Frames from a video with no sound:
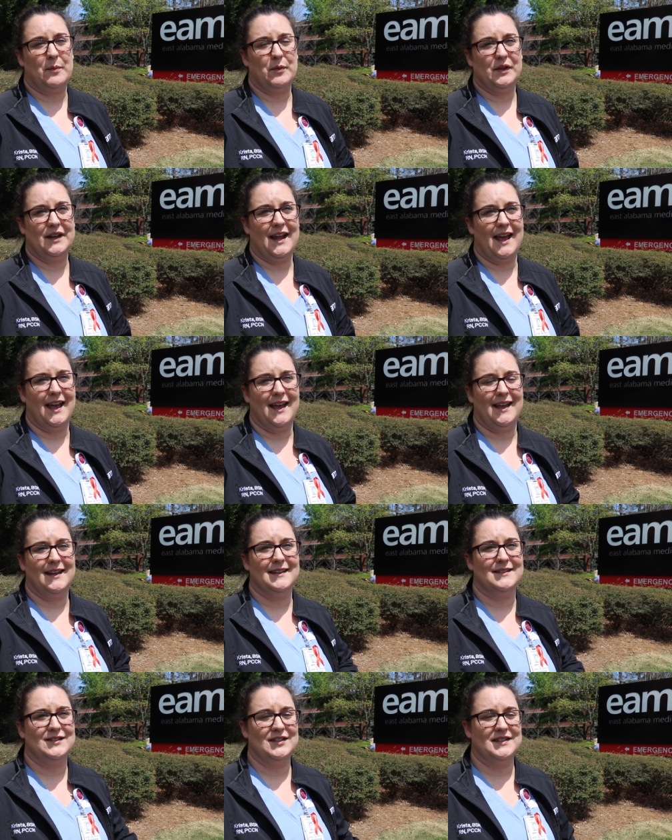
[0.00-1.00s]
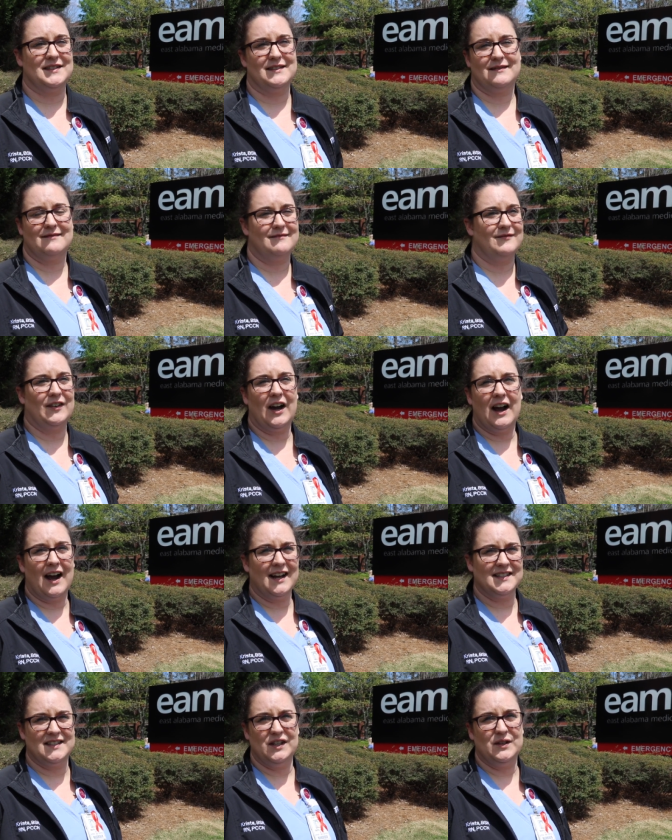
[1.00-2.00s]
couple of days, just for
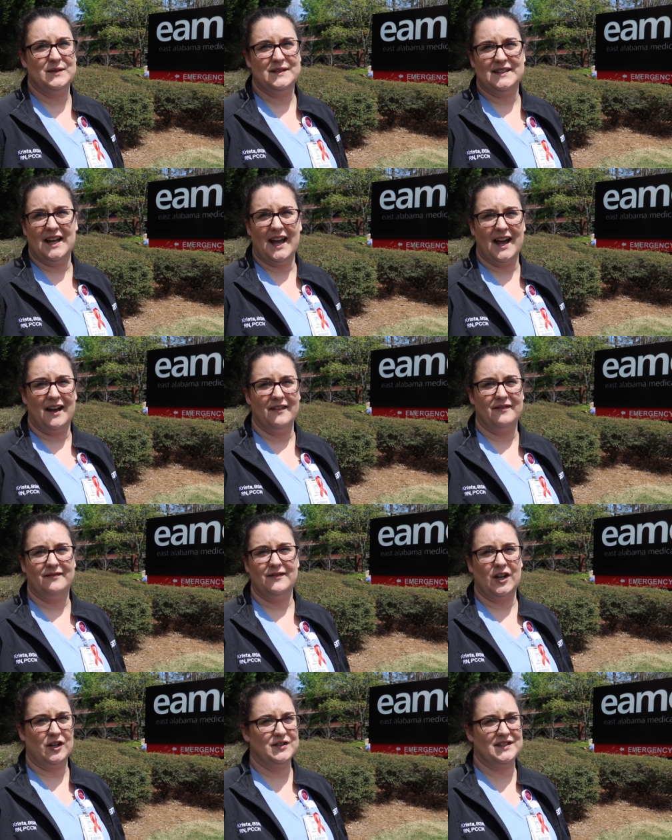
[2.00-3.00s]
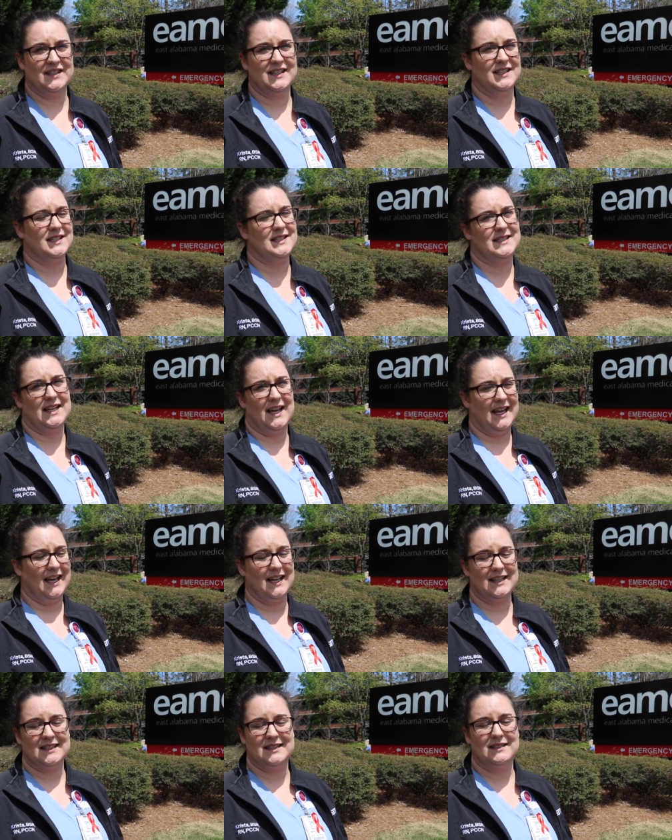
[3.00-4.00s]
our ICU staff, nurses,
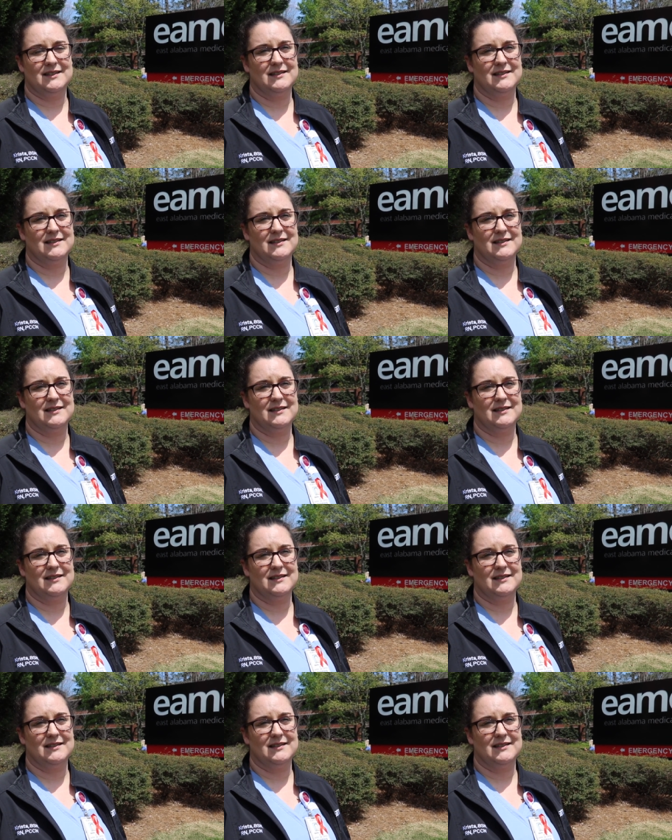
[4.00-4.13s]
techs,